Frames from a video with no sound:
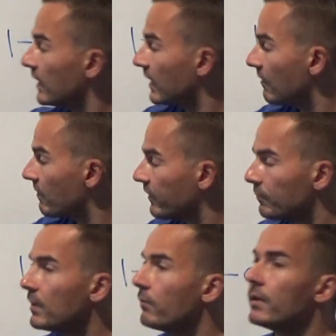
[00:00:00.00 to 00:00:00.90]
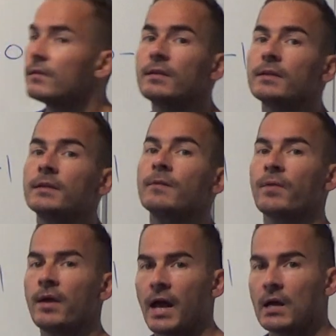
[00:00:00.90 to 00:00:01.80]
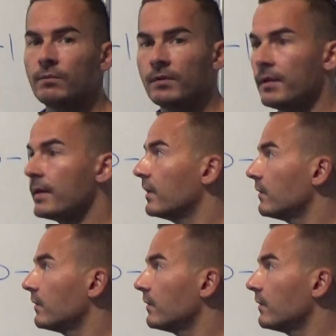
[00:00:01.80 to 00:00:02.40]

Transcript: given this period here, and we